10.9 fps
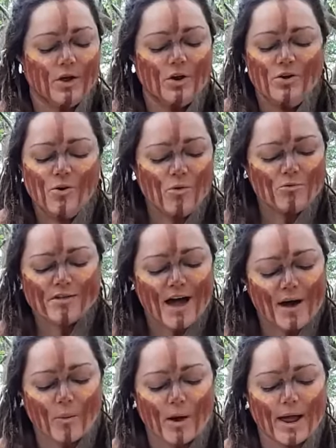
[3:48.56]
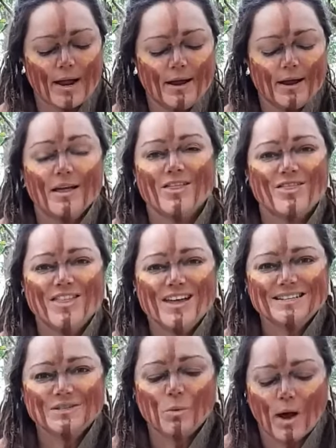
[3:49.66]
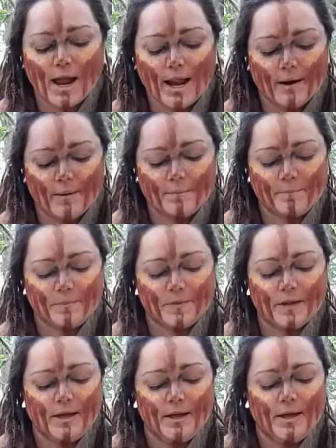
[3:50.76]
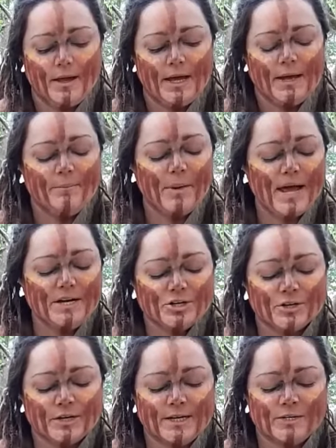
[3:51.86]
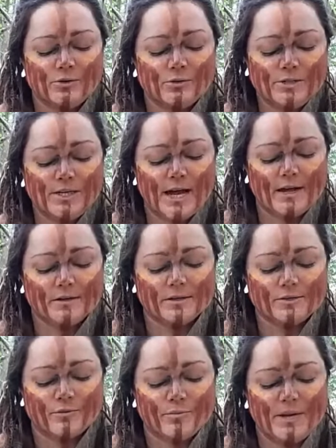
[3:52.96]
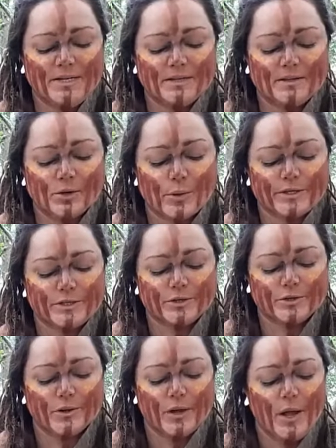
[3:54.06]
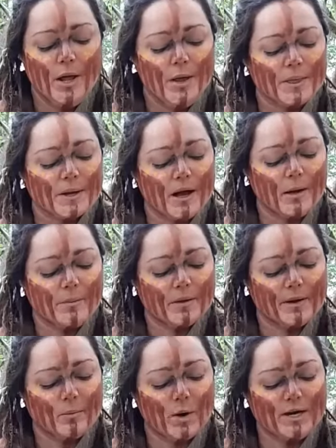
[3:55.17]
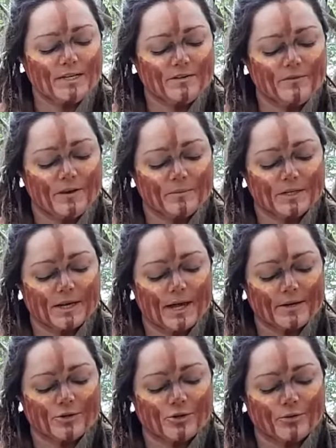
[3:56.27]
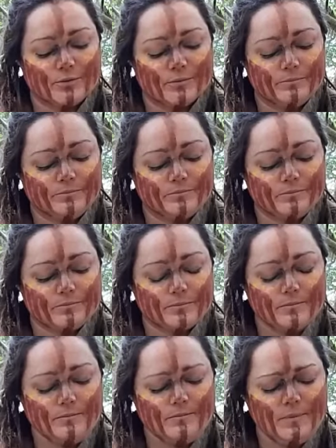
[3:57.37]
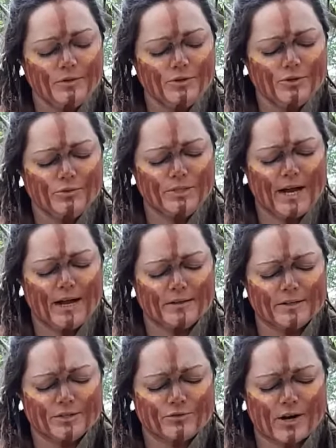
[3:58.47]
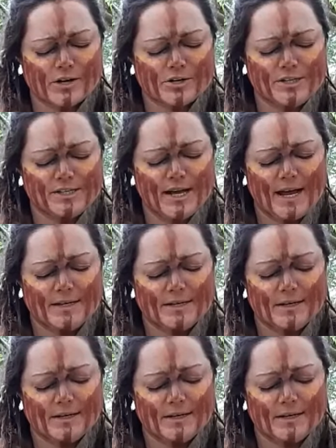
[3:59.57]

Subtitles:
"Not that way, this way." Impatiently, Tall Tailless repeated the question. The cub waited for him to catch on. Tall Tailless scratched his head.